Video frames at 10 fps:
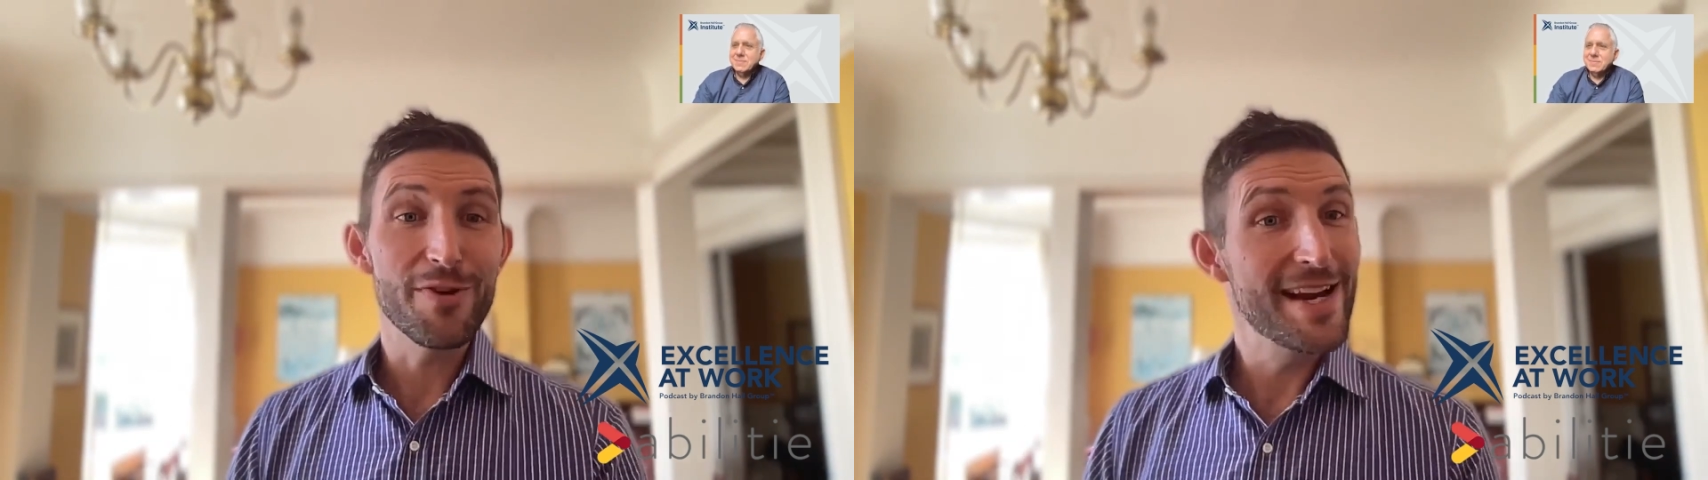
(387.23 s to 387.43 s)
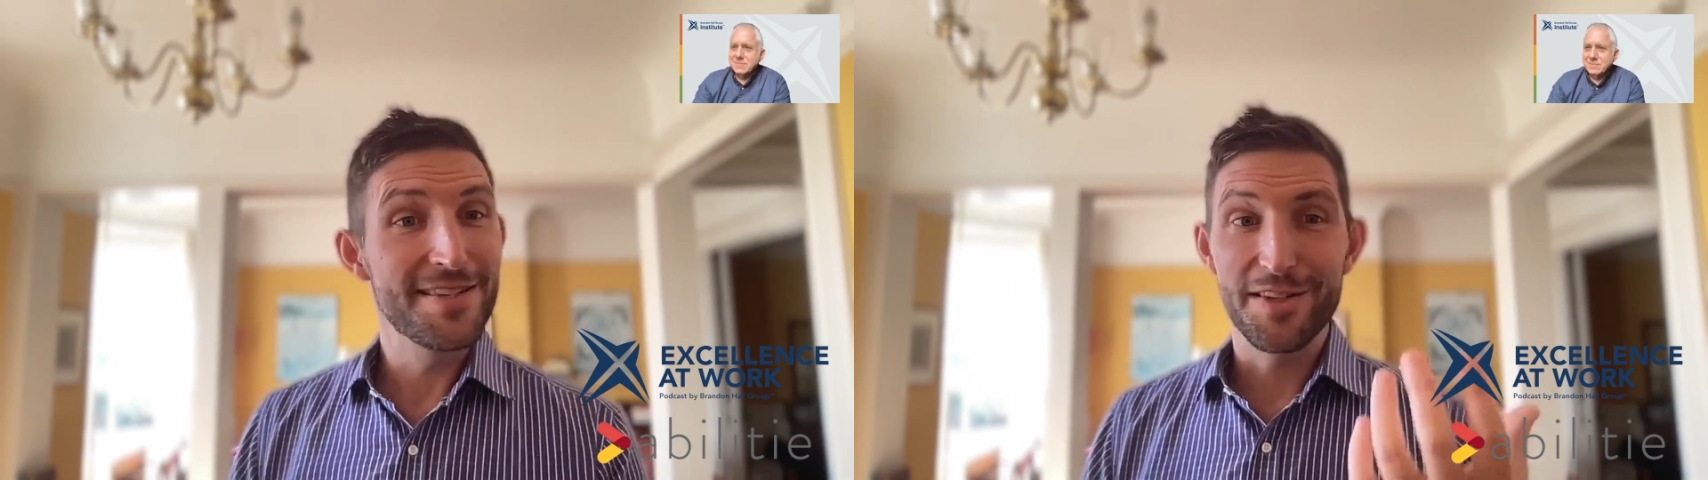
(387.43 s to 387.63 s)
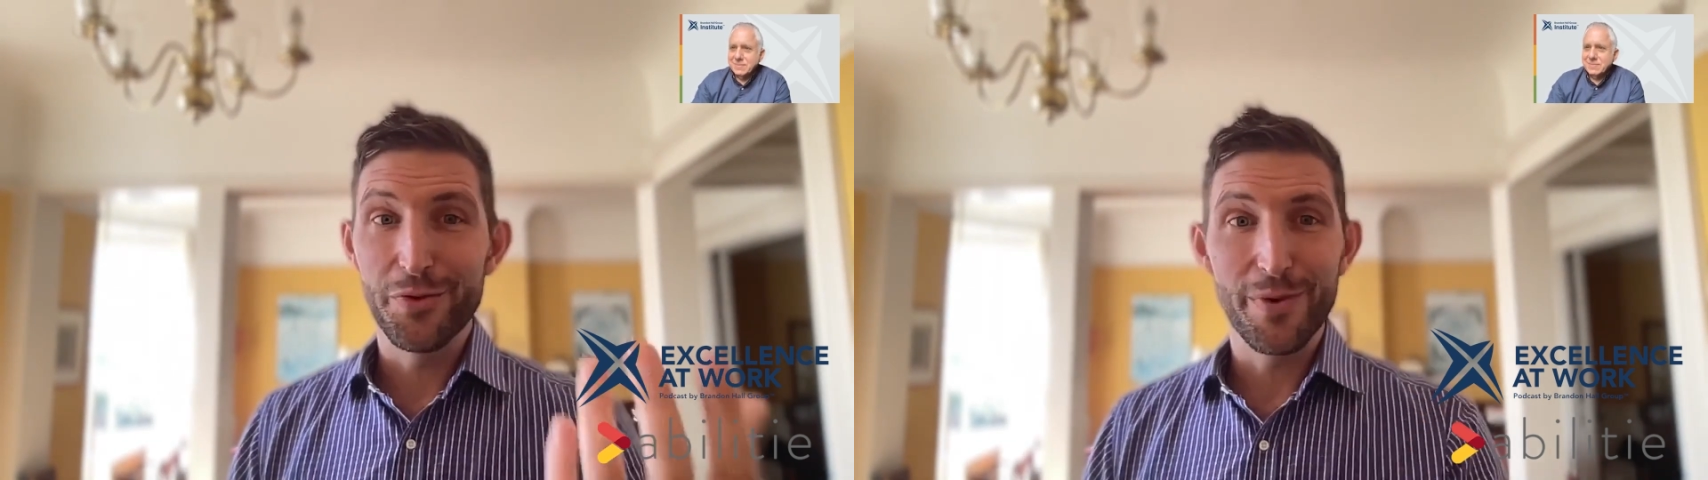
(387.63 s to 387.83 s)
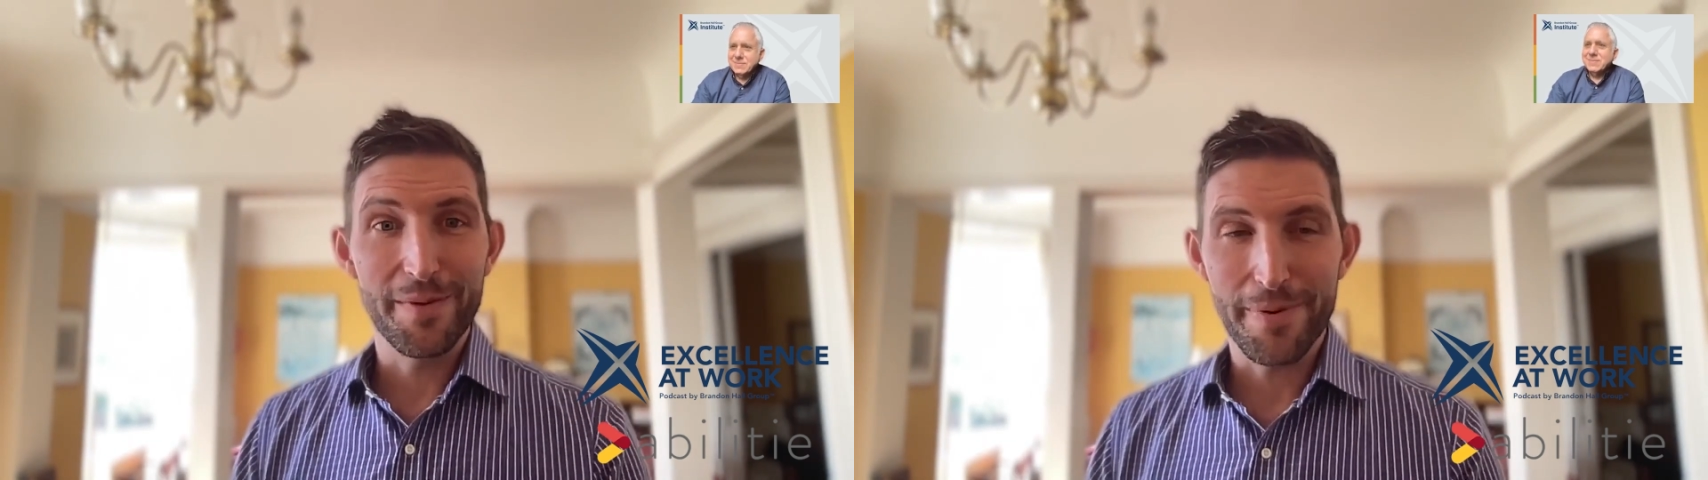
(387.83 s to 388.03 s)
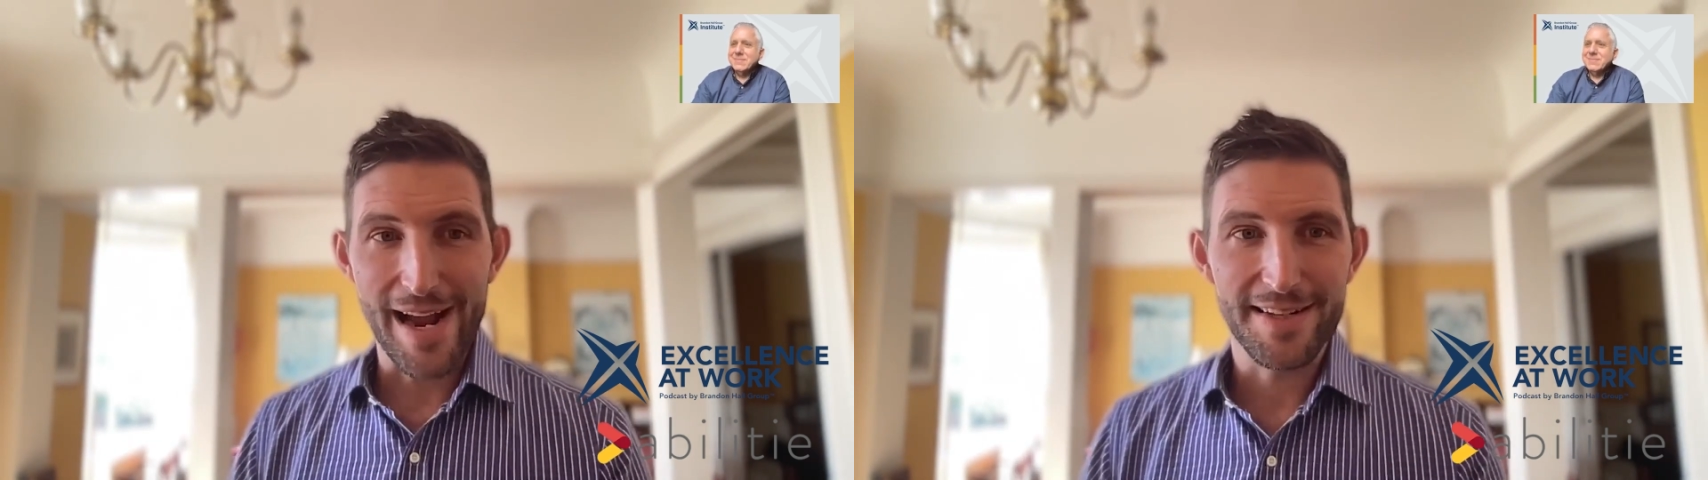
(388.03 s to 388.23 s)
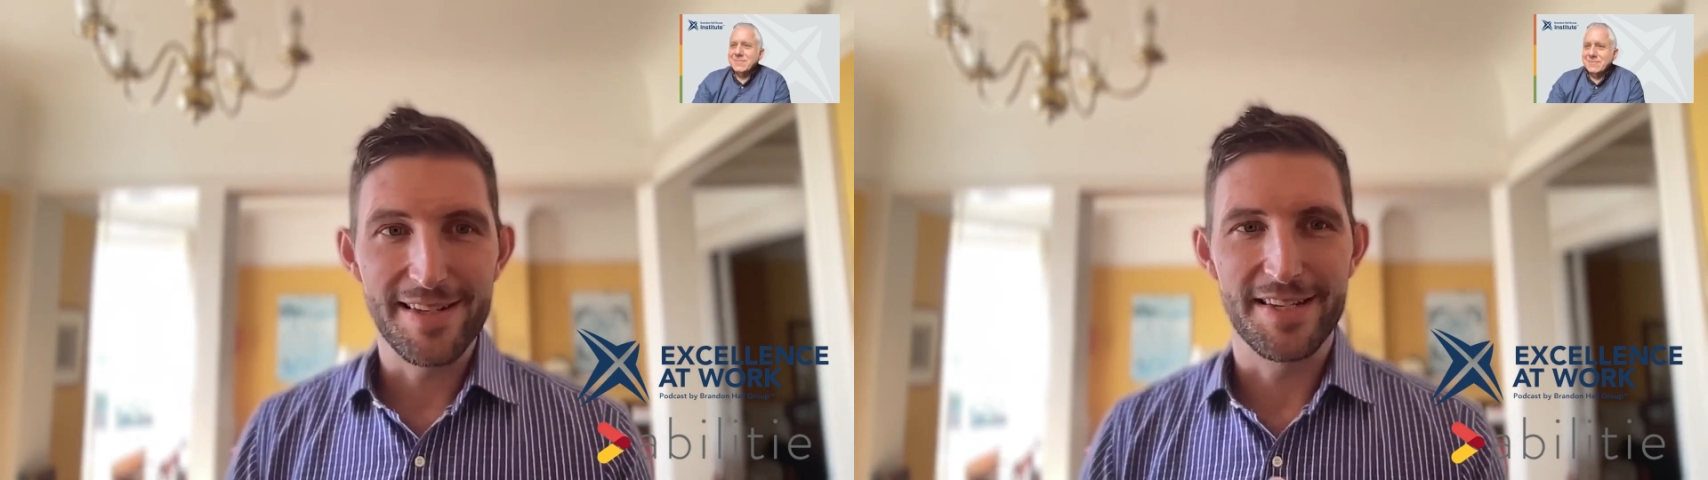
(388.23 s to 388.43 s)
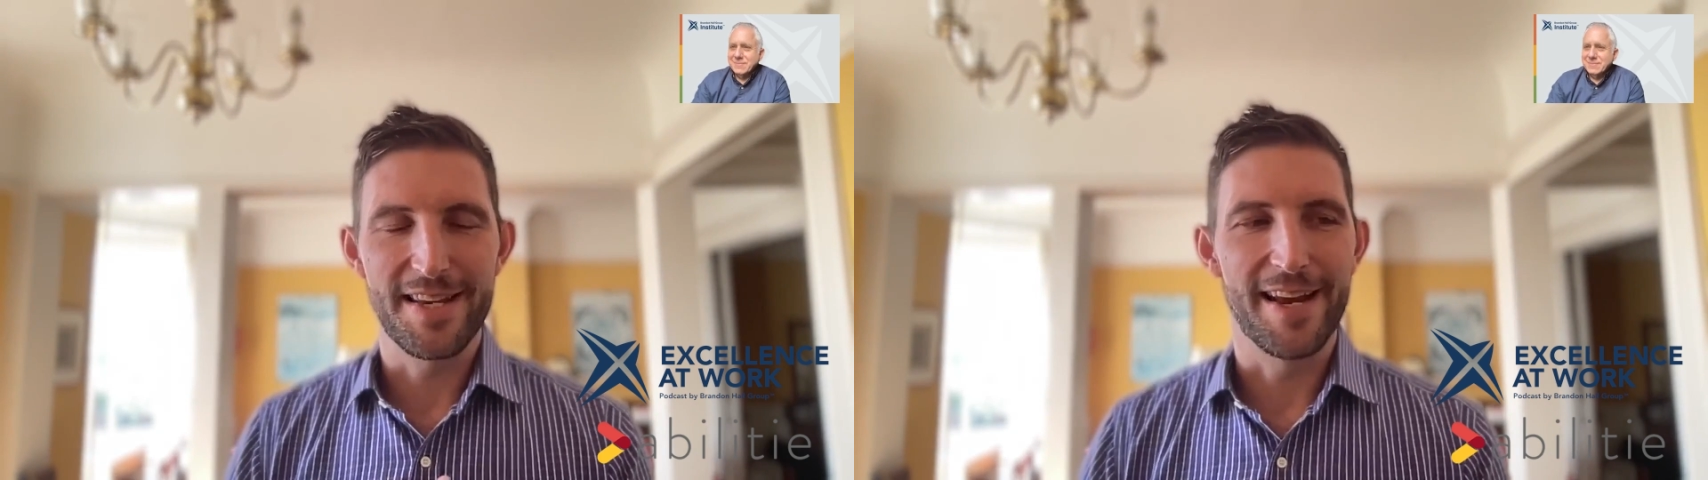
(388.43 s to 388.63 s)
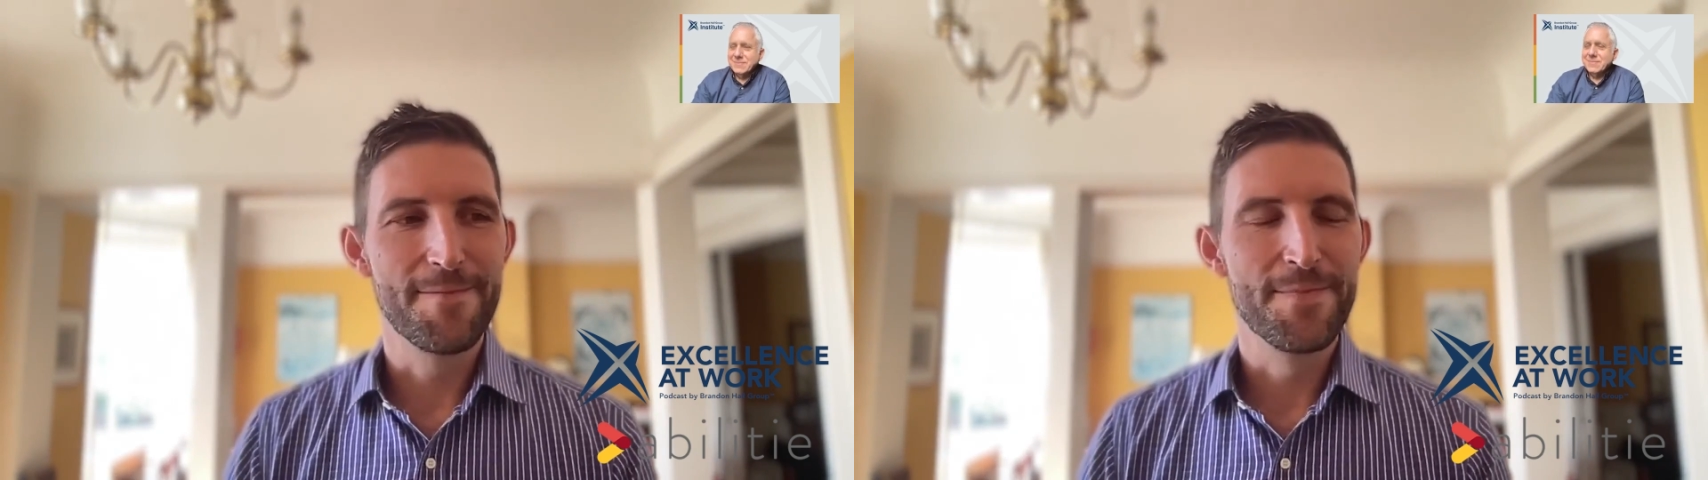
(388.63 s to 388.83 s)
raise and you want to practice
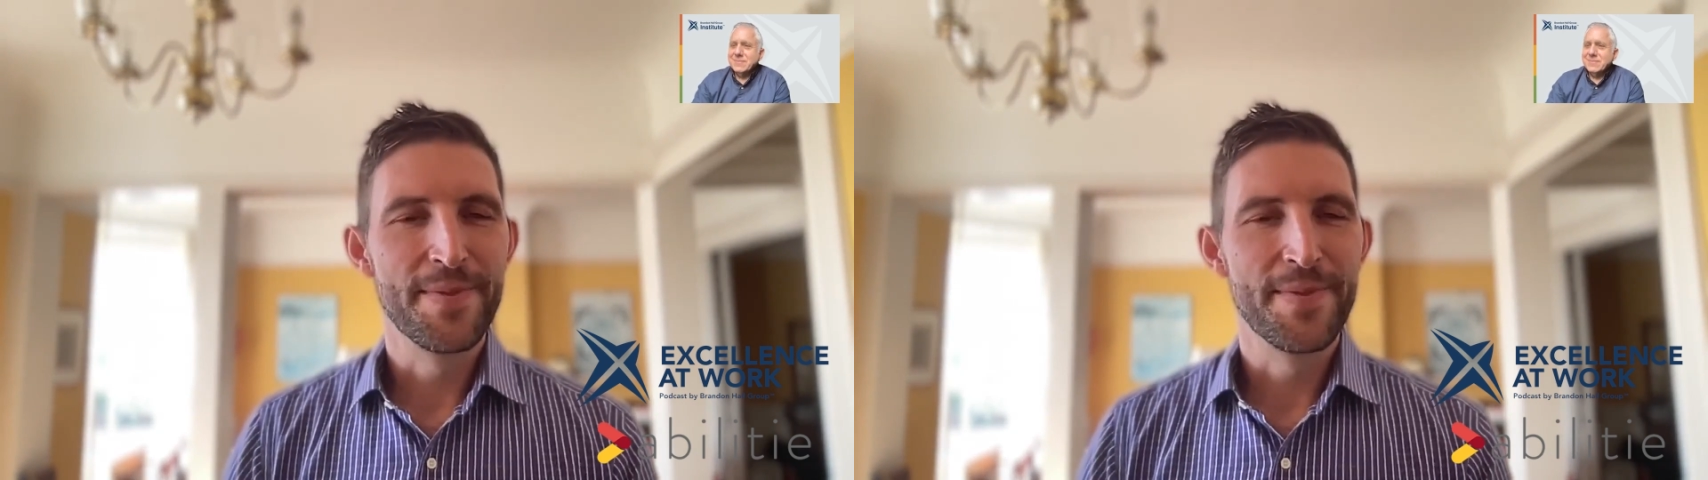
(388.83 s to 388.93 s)
it.